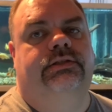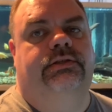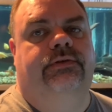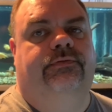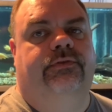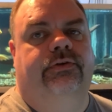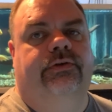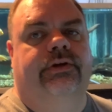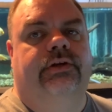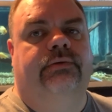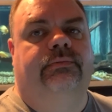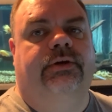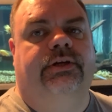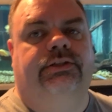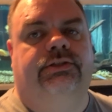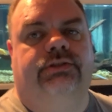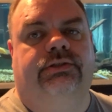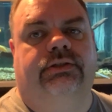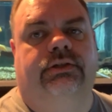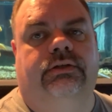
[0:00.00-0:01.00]
If you're into my,
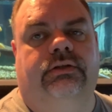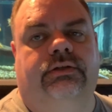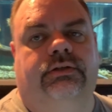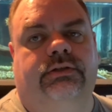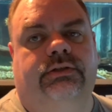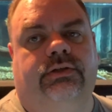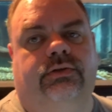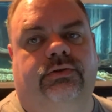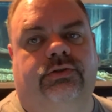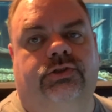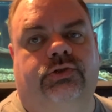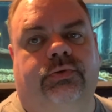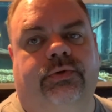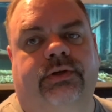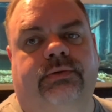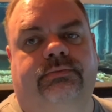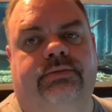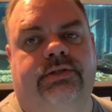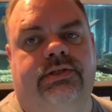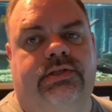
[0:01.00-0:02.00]
the, you know,
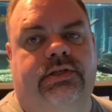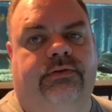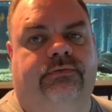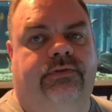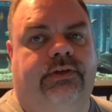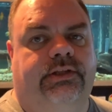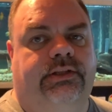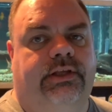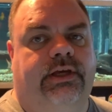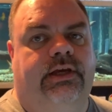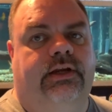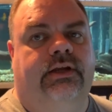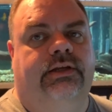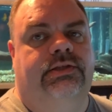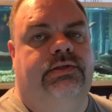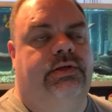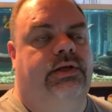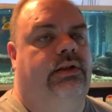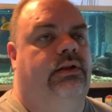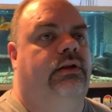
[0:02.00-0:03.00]
shrimp and stuff like that, I
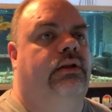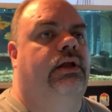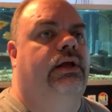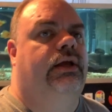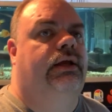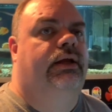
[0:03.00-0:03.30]
sell